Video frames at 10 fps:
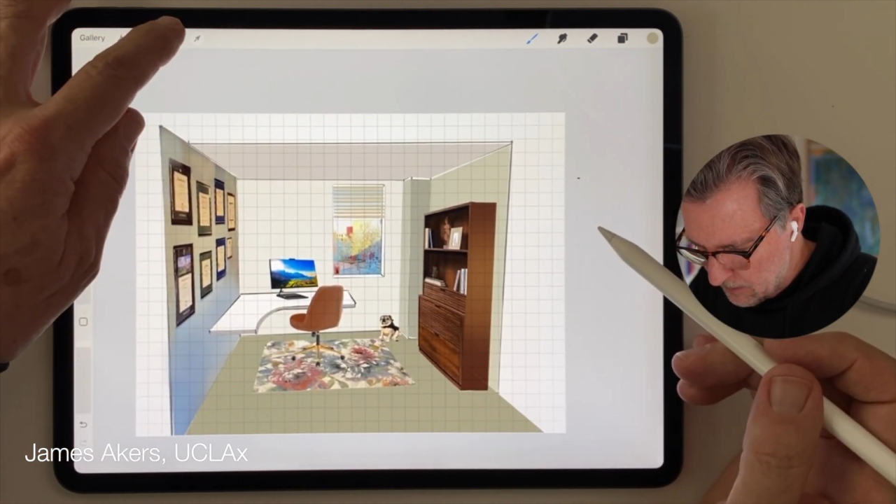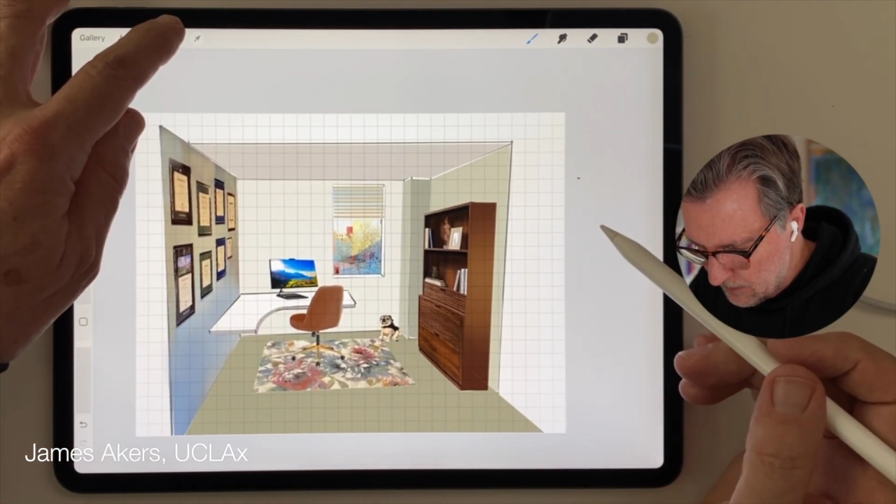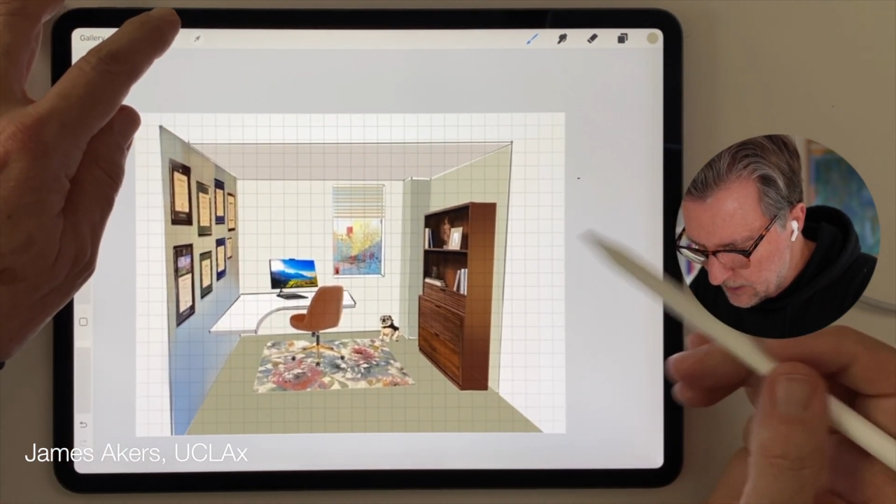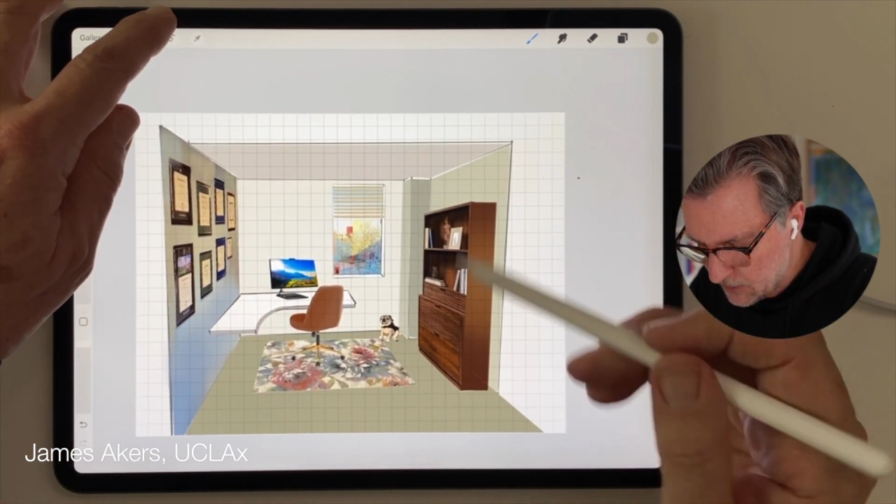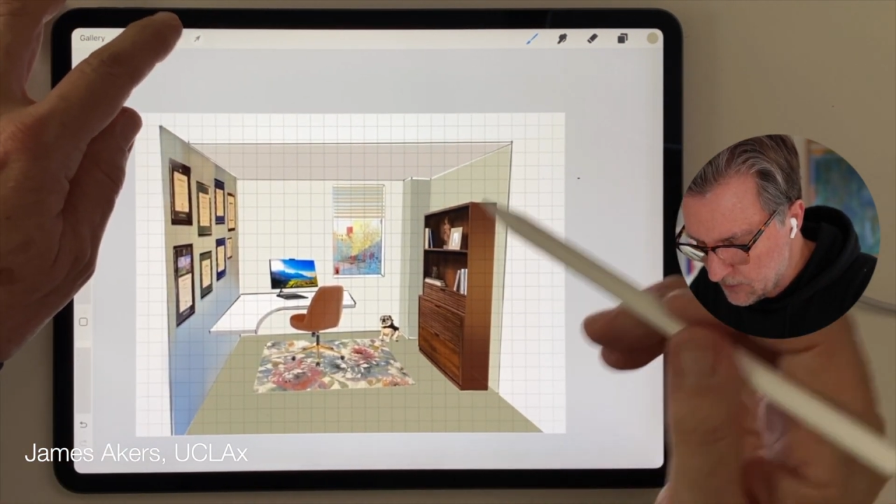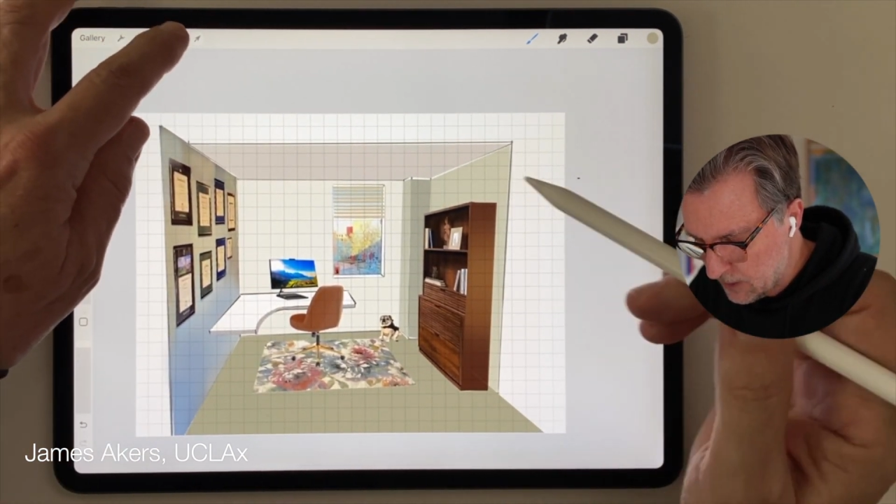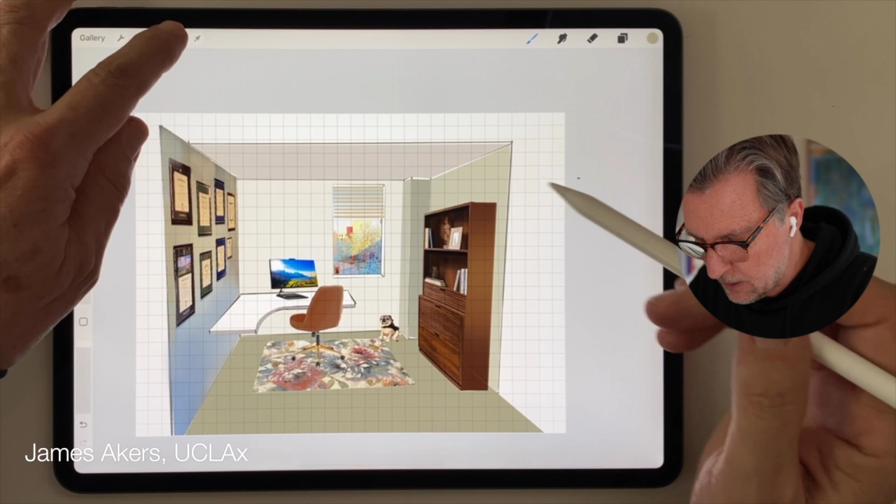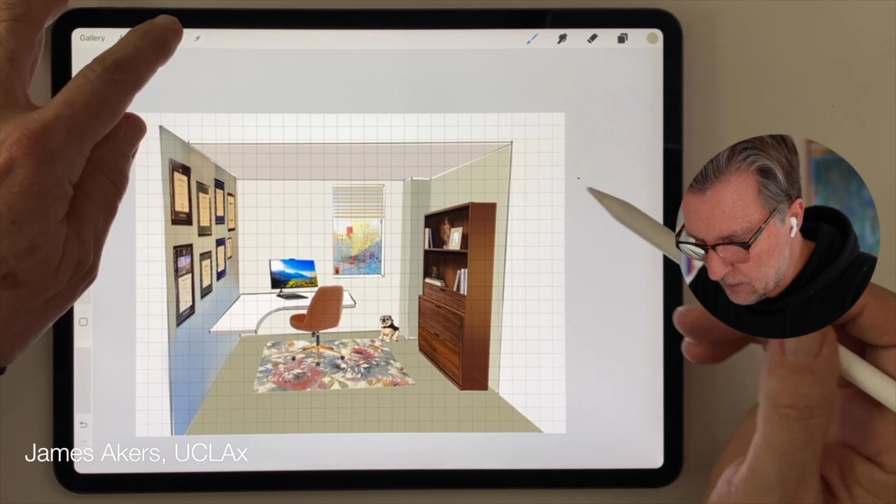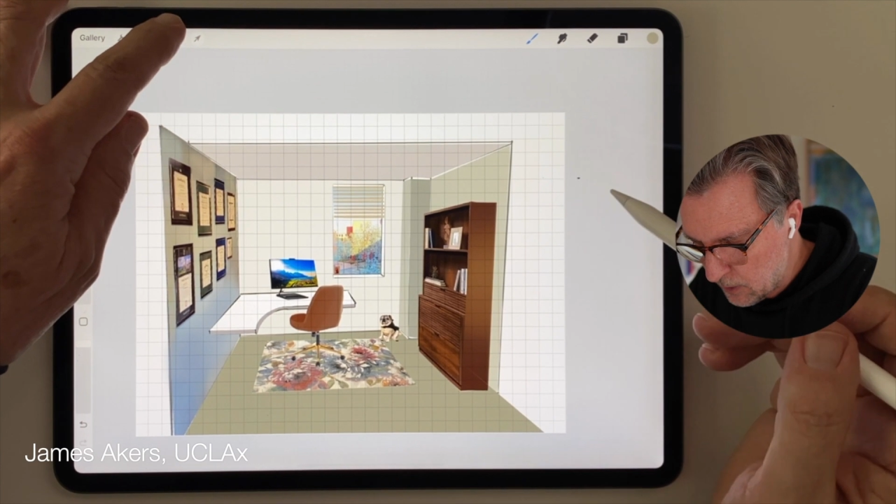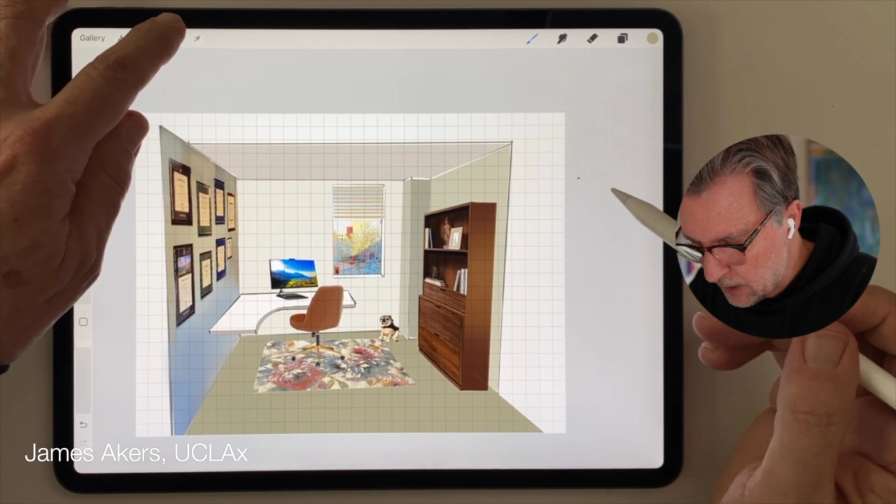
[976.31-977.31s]

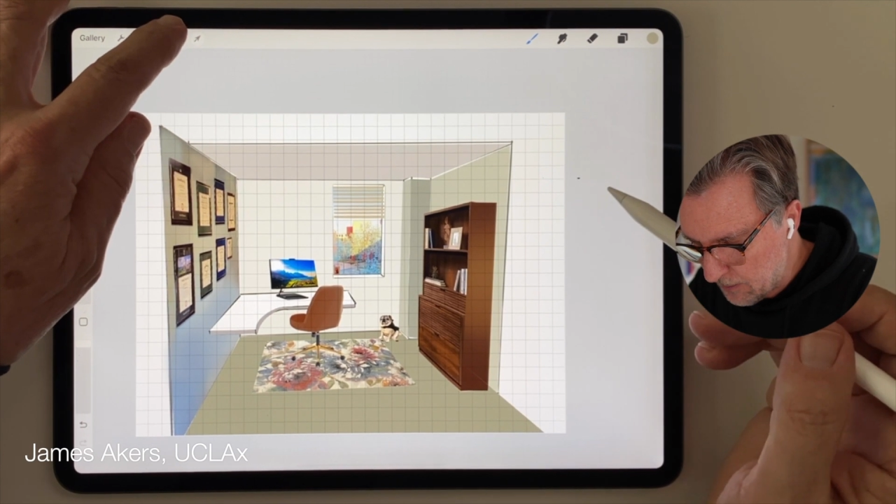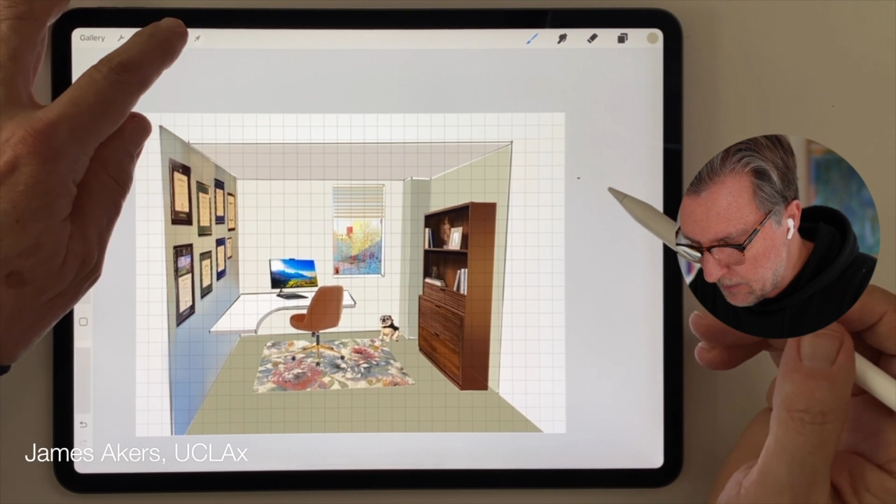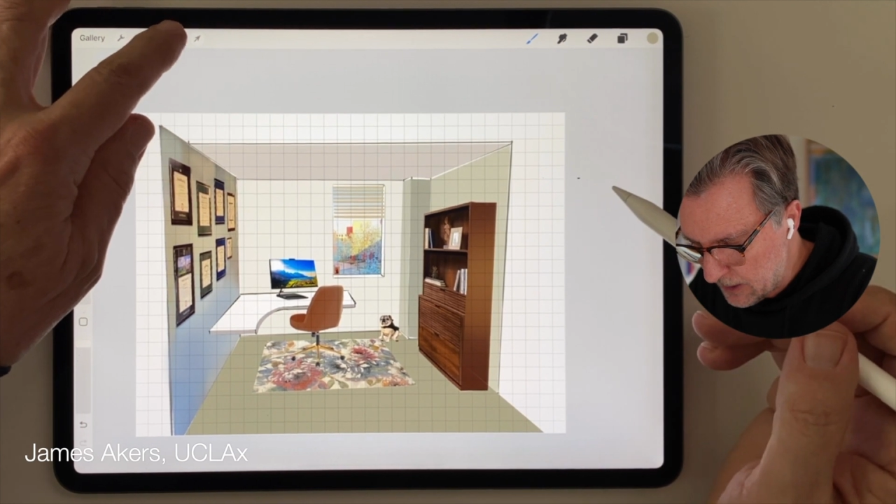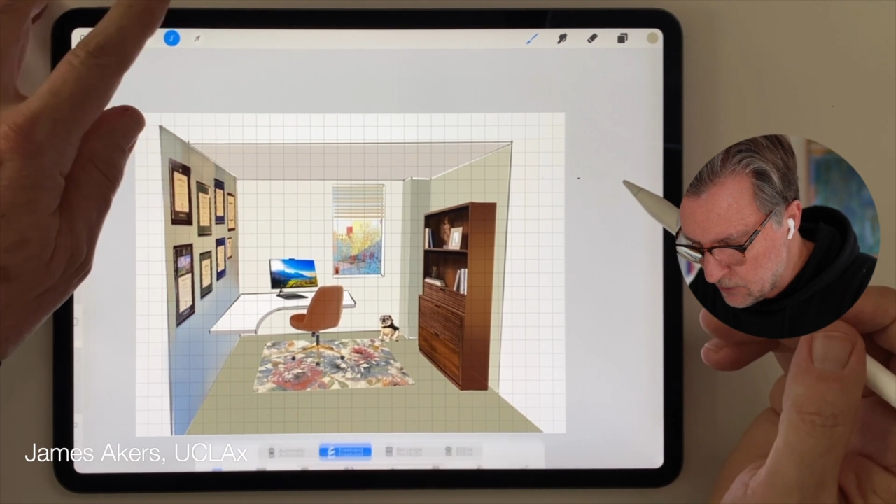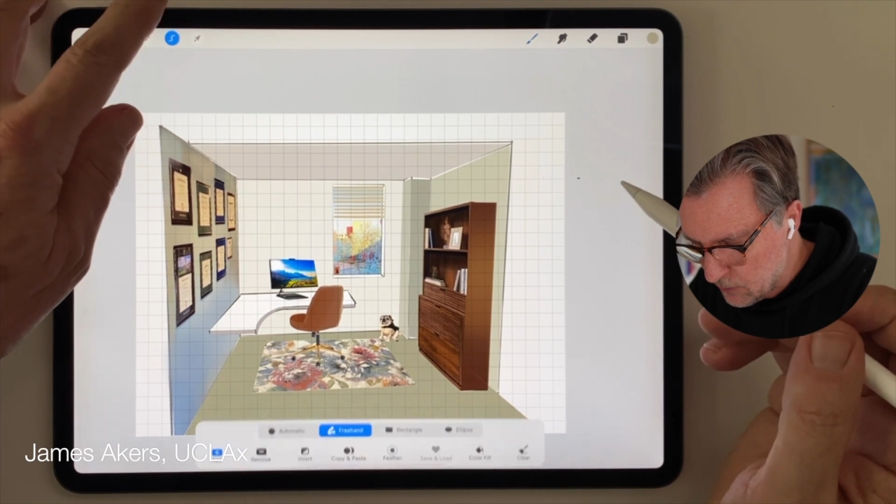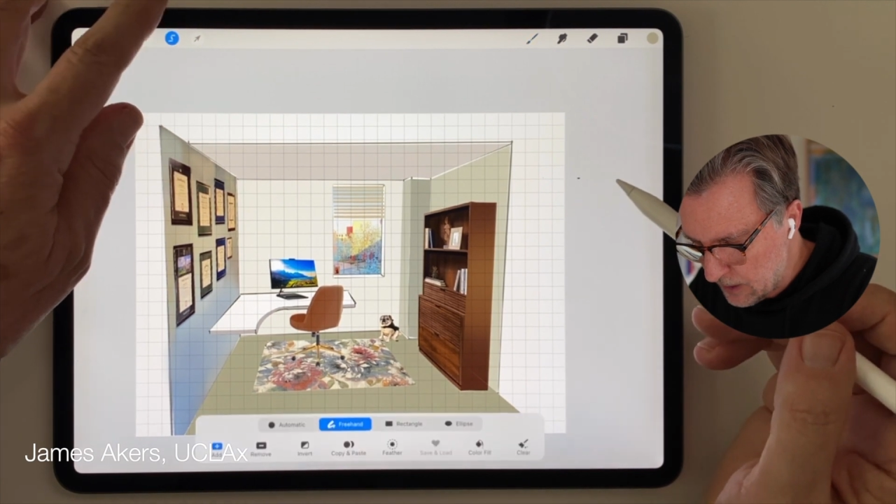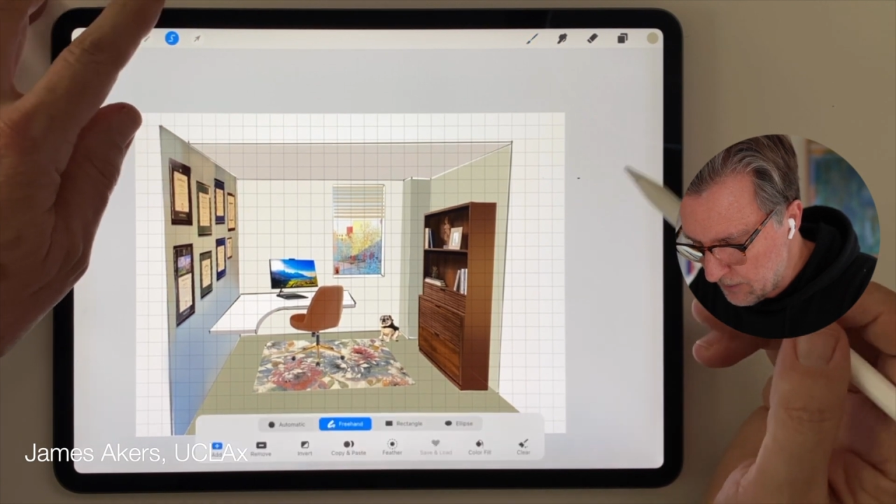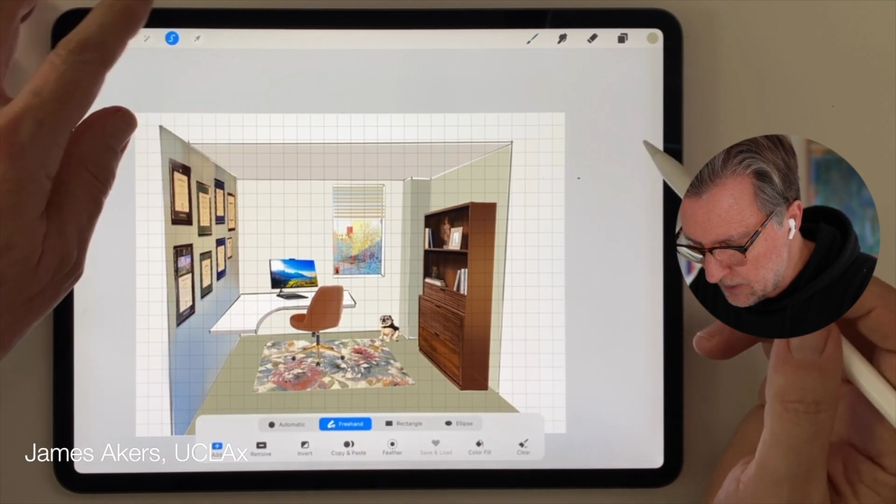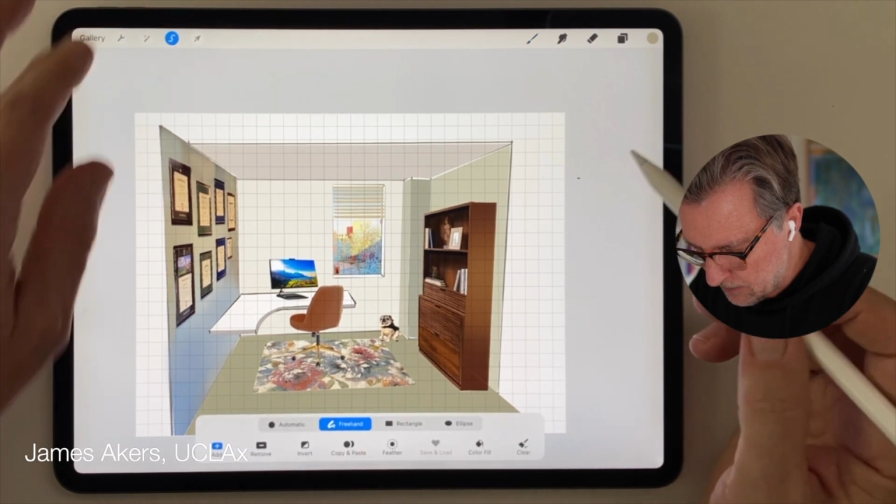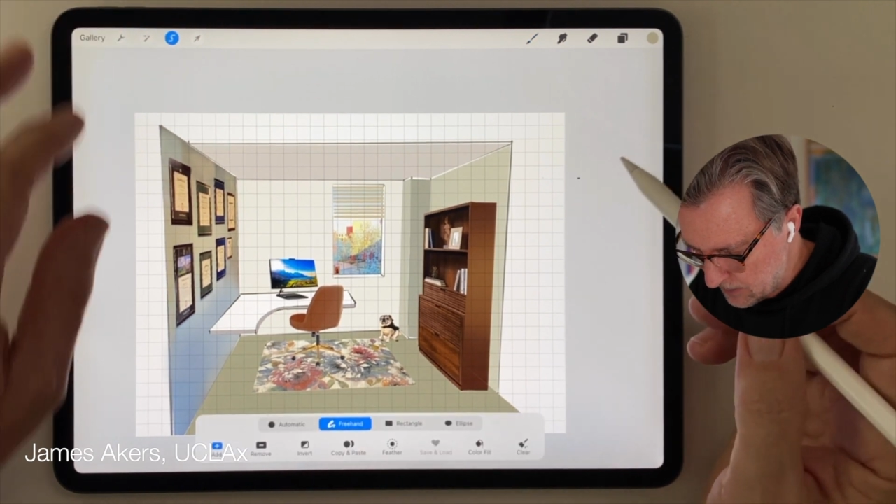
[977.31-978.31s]
necessarily where I might trim them